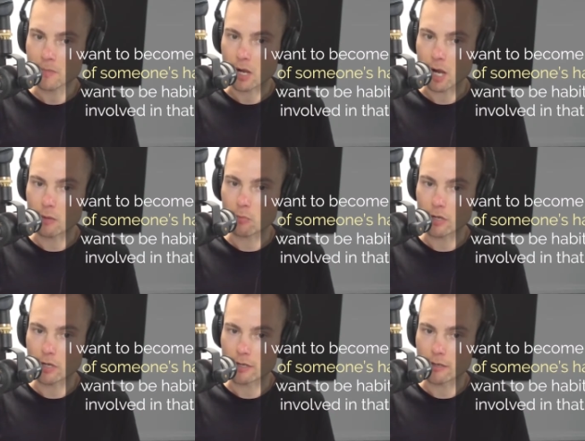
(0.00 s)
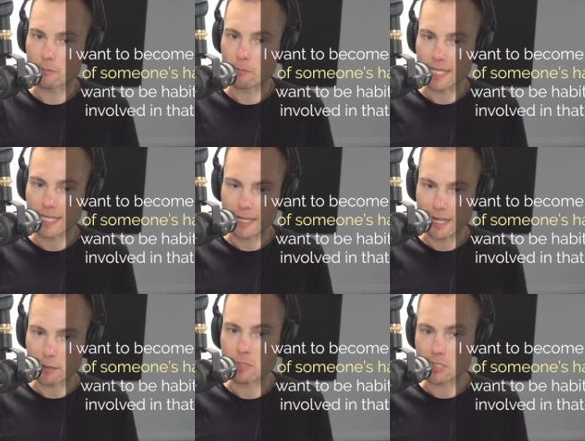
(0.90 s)
I want to be
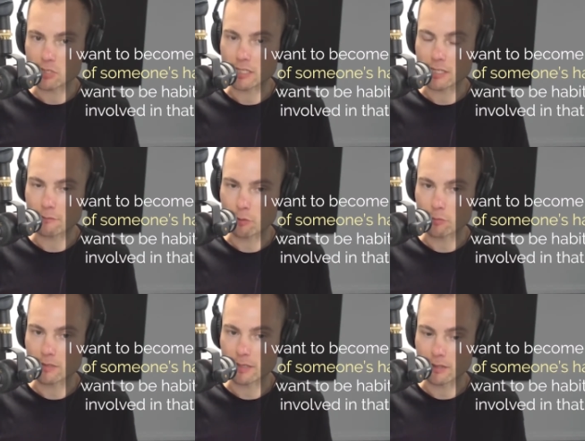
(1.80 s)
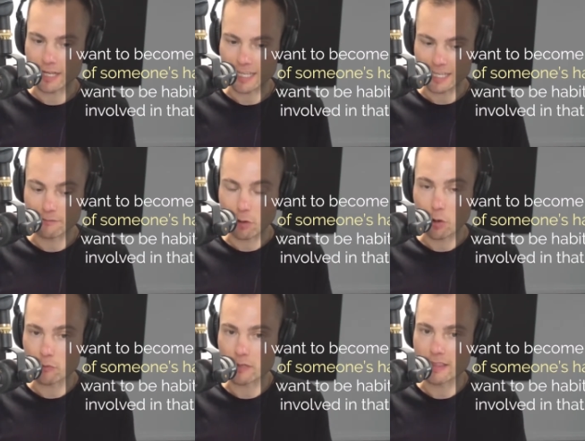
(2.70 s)
habitually informed, like
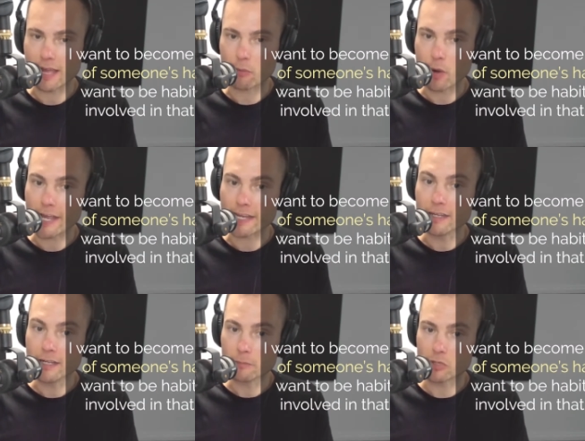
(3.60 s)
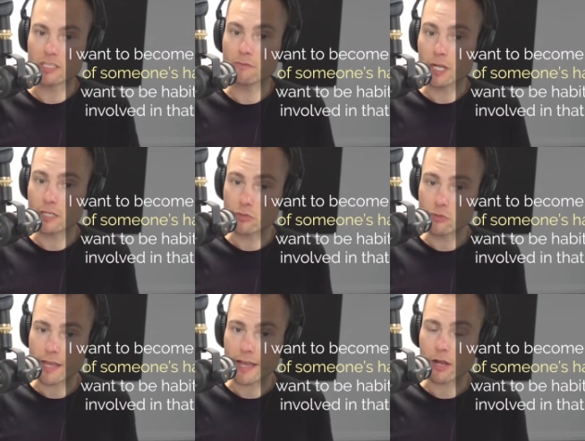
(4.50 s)
involved in that way, because if I
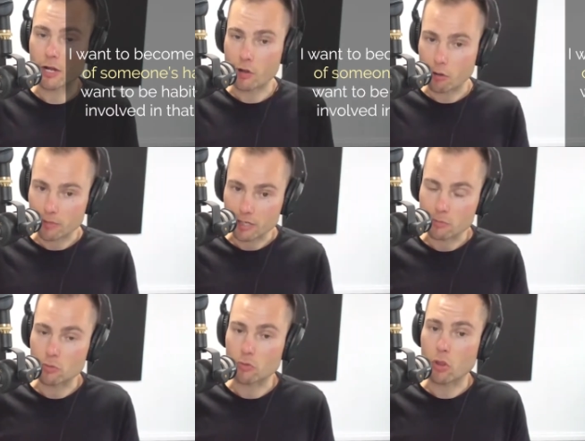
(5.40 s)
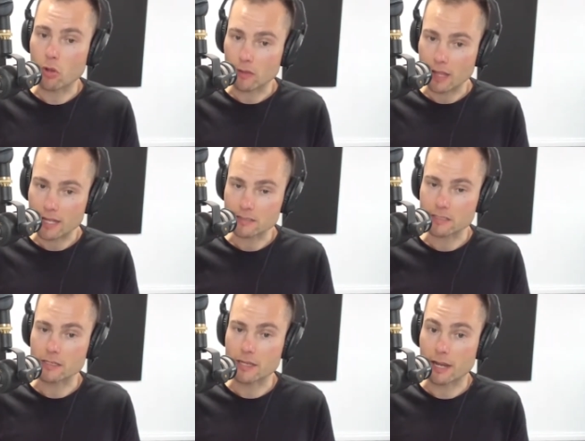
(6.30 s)
do that, I know I'm going to build a long
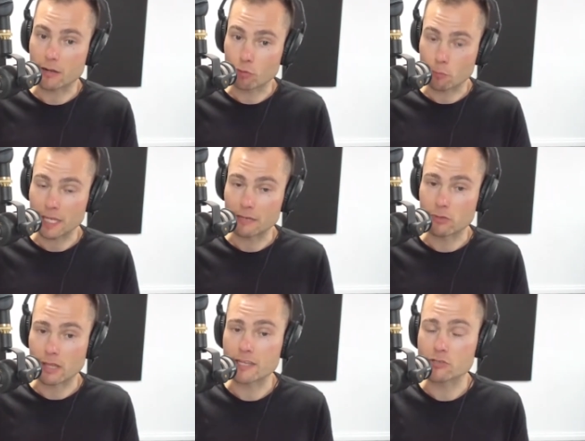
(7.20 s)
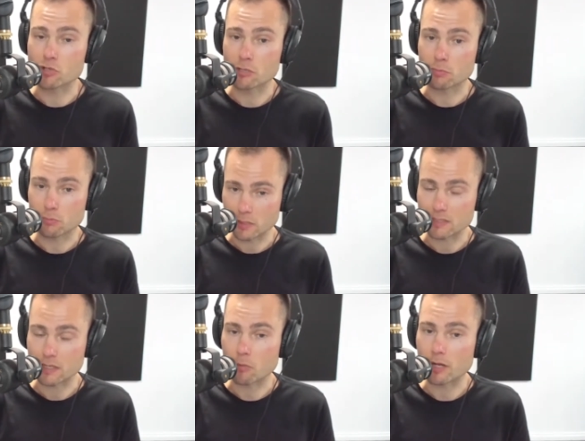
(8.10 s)
lasting and repeat relationship with
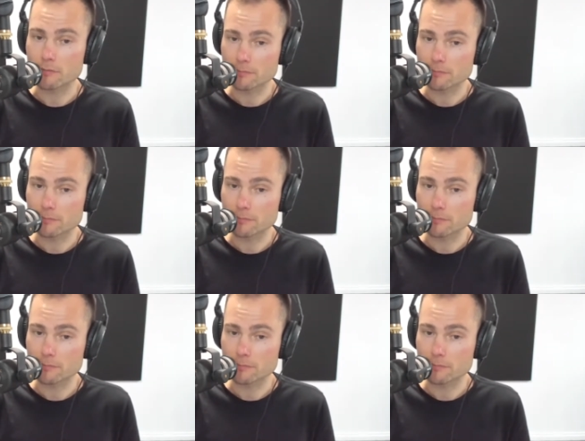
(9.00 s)
someone.